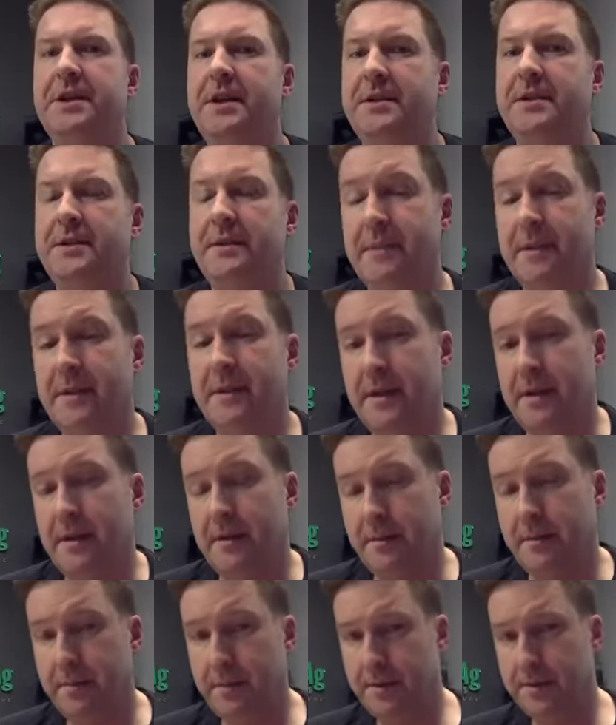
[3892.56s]
ag something that
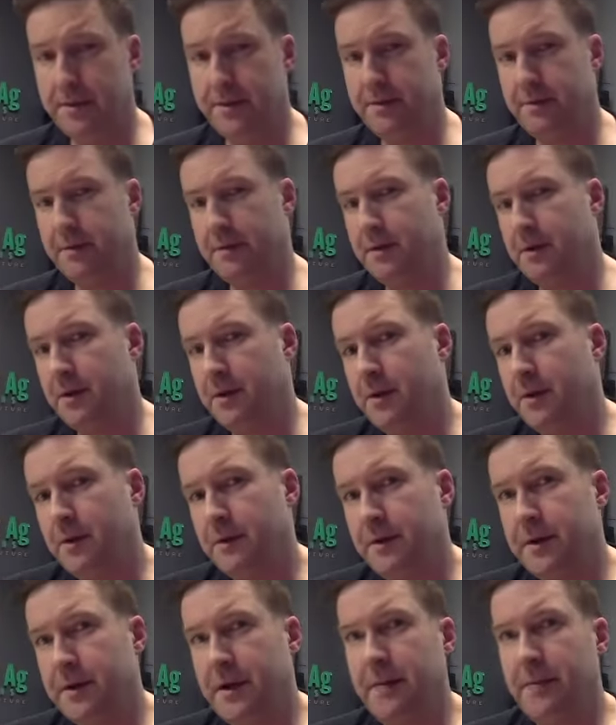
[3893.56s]
a producer would learn
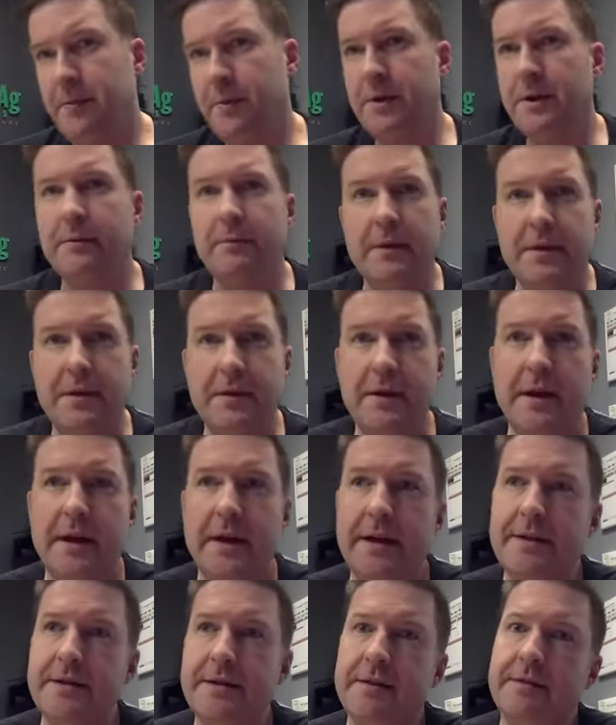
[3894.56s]
over time working with you
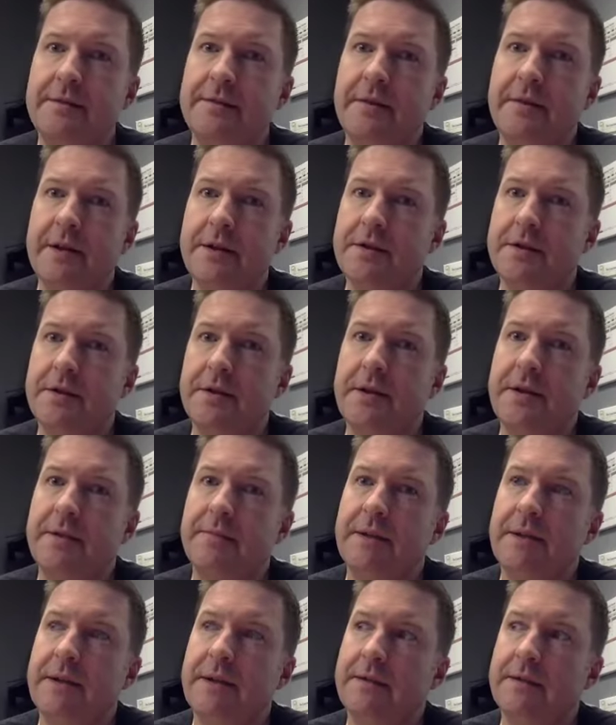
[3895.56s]
guys, and eventually he
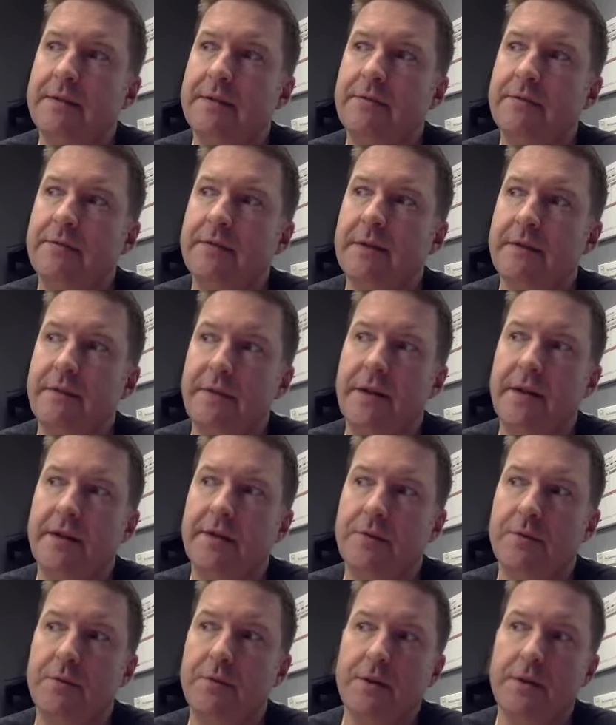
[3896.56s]
might, if he
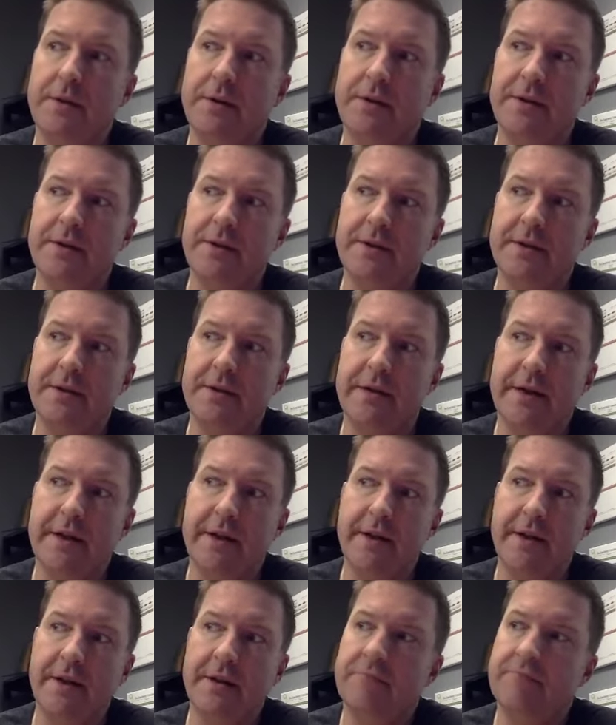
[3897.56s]
has a real interest in that
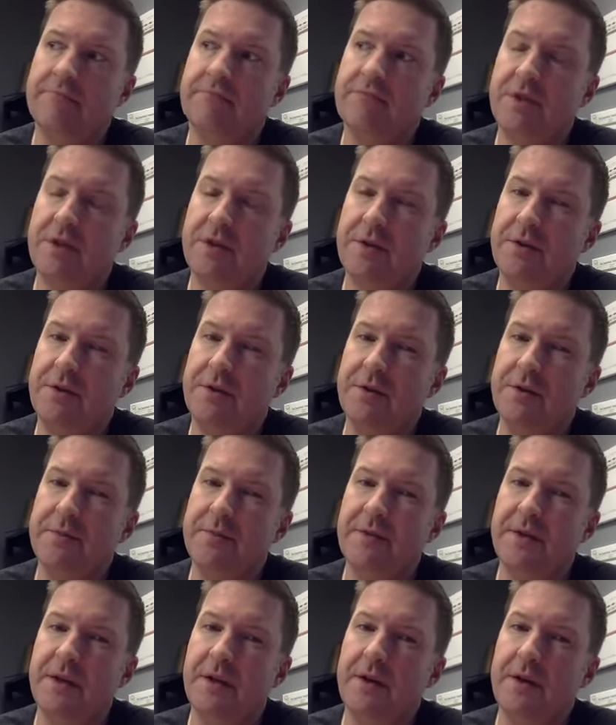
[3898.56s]
area, start doing it
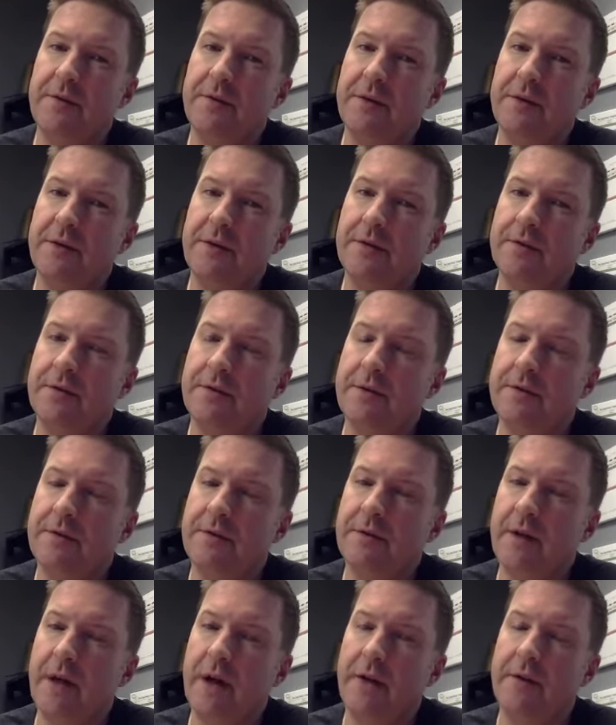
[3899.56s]
himself? Or
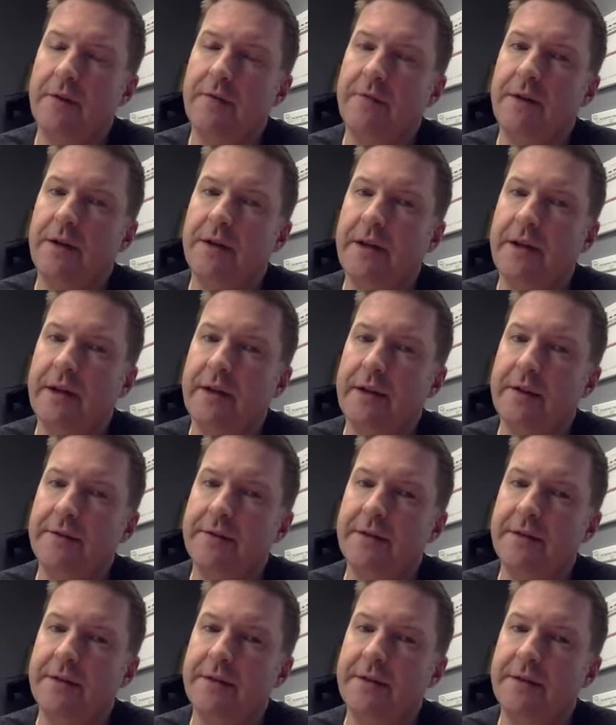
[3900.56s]
how do you find that life